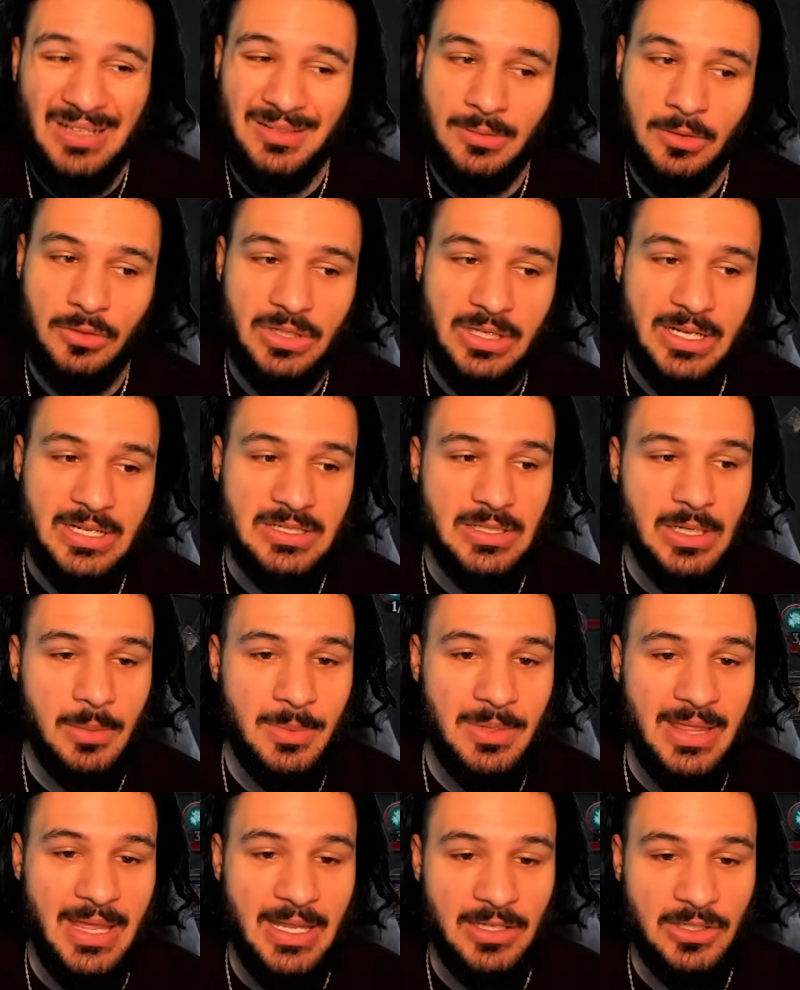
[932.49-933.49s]
Don't think it's going to
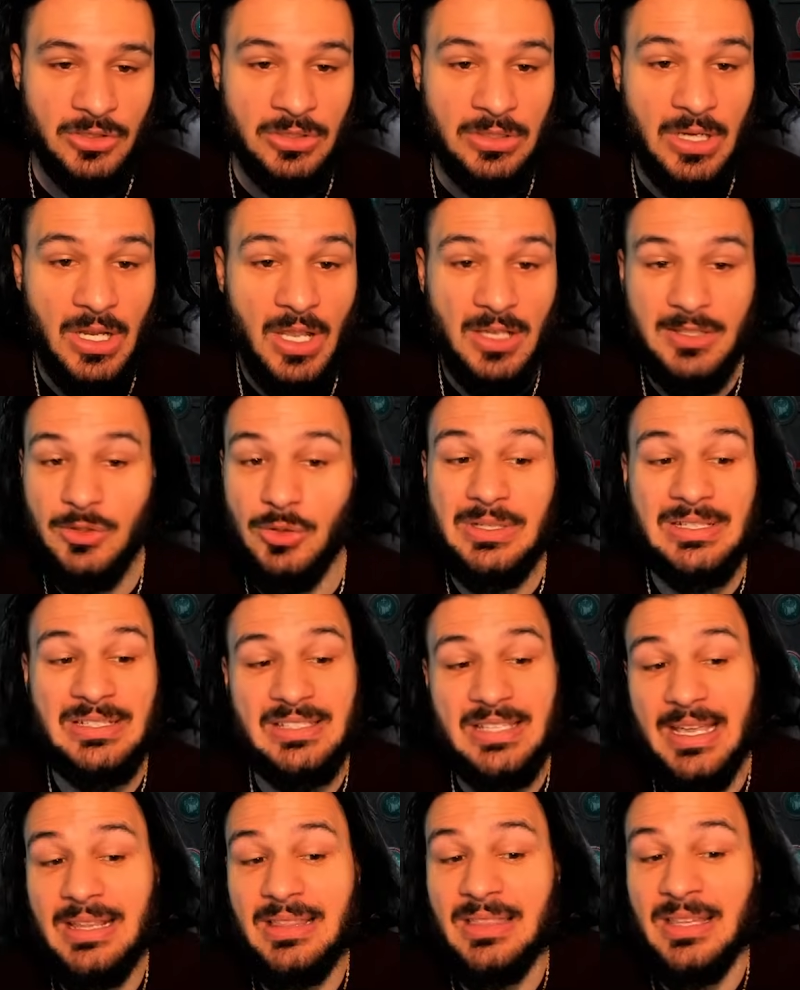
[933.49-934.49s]
be that good. You can
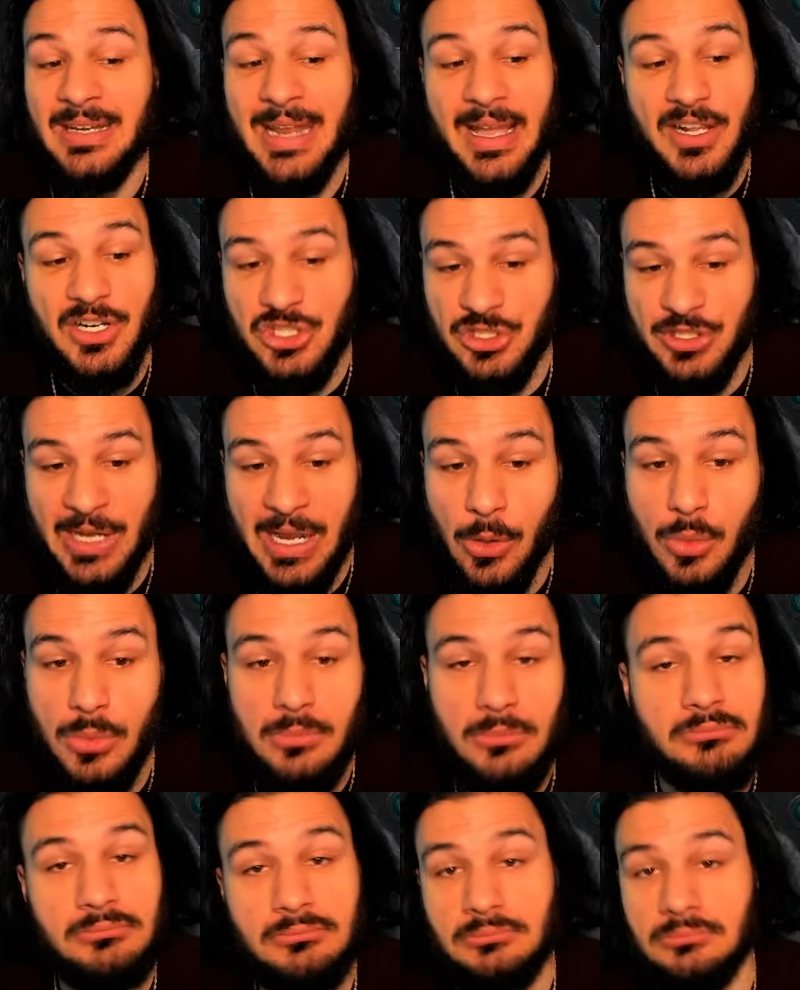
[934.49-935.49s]
take the next
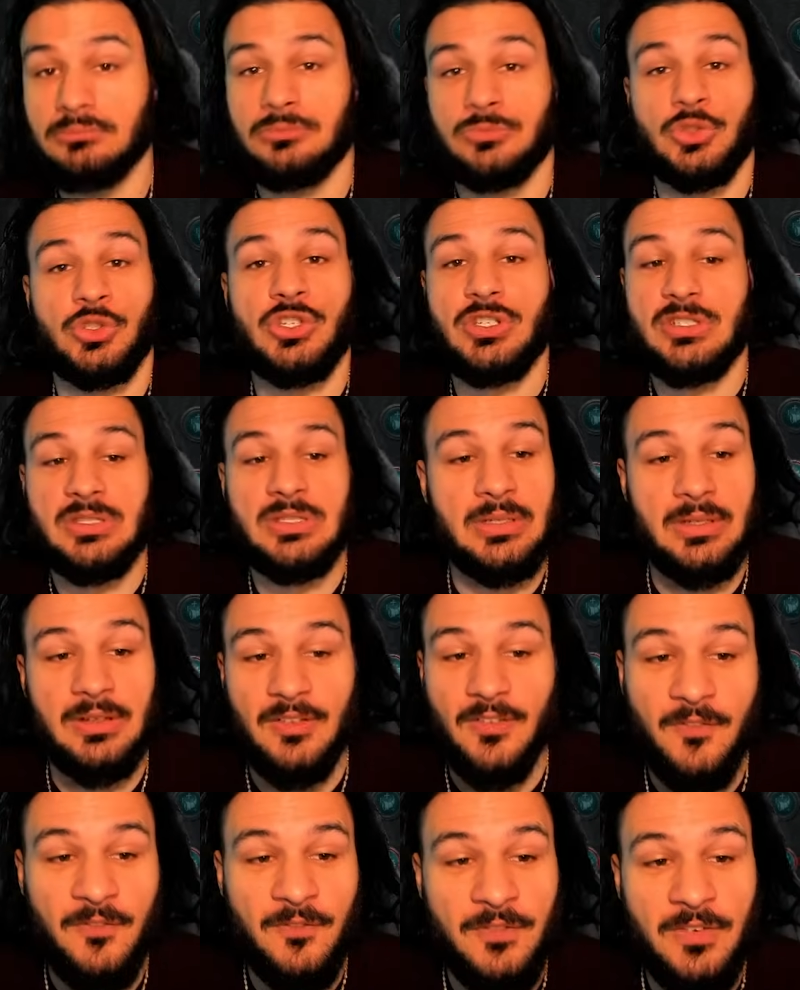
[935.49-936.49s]
Shout just to
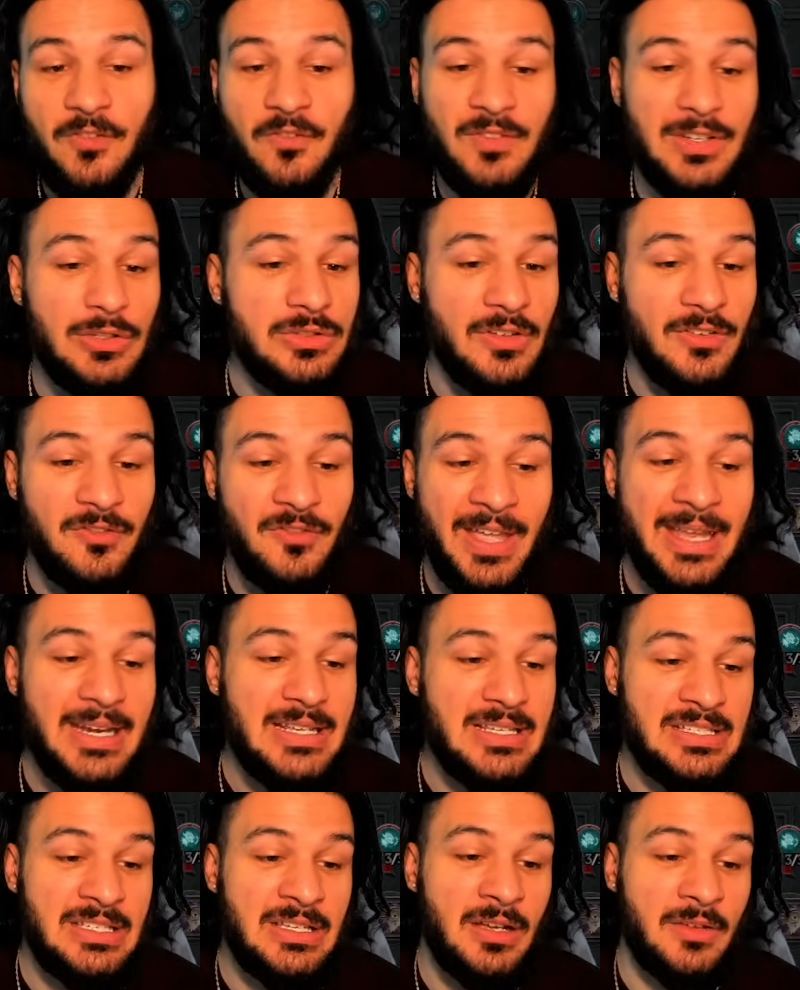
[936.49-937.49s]
fulfill the
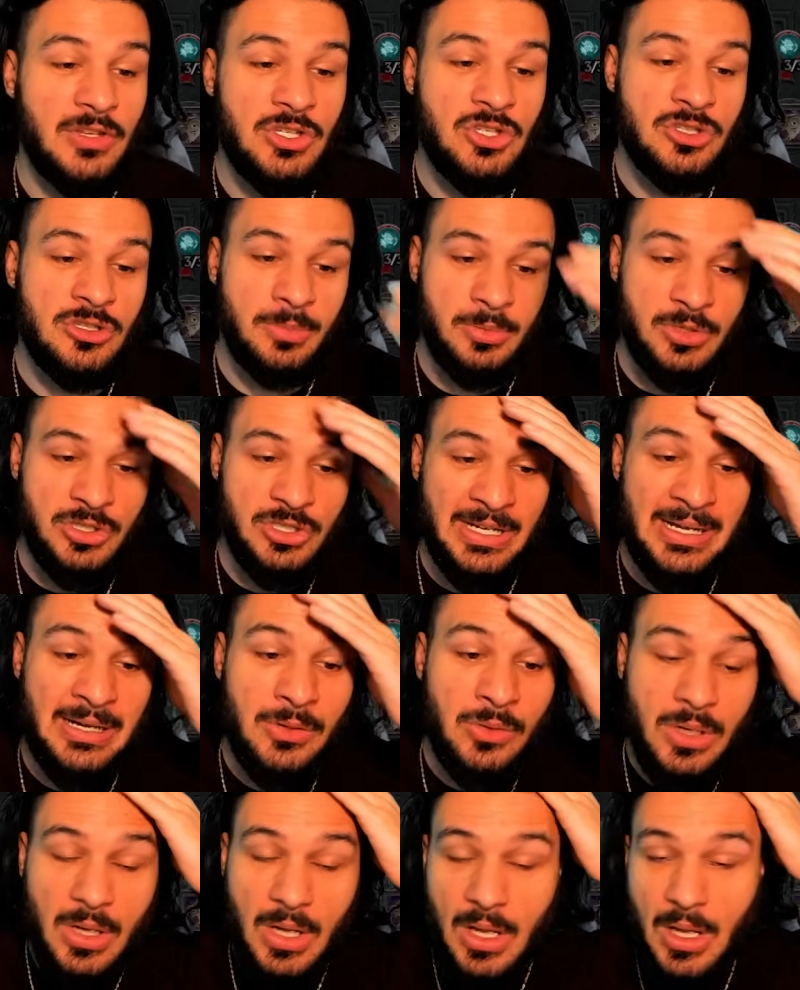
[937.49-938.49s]
fantasy of the Triple
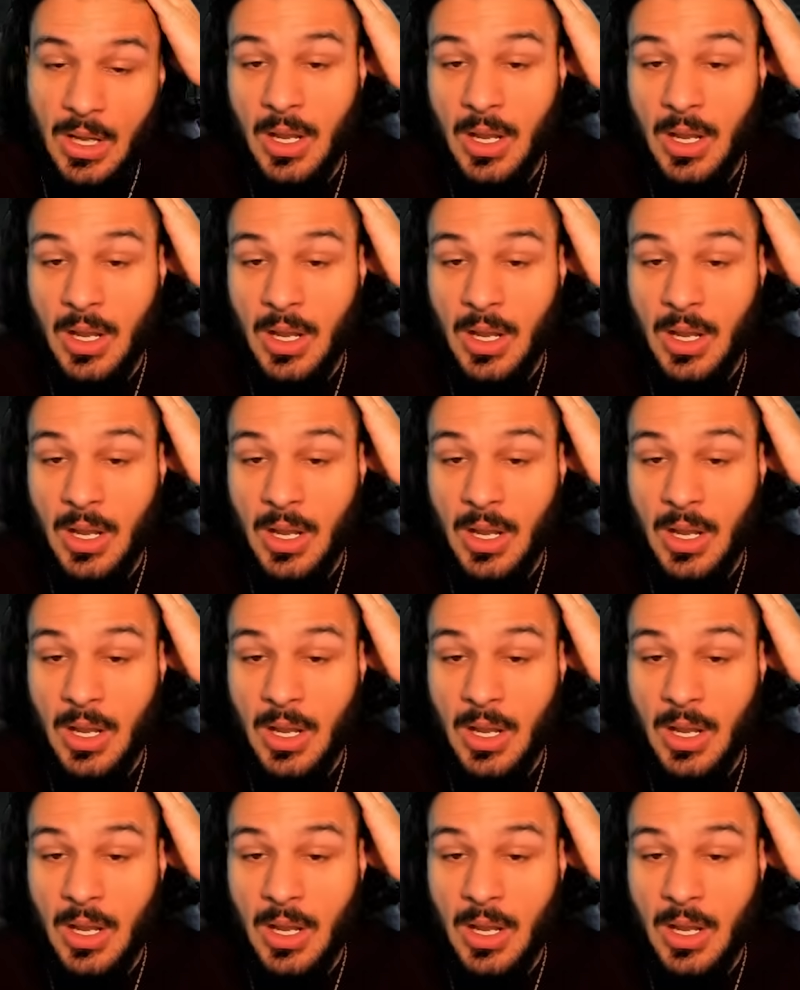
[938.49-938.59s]
Shout.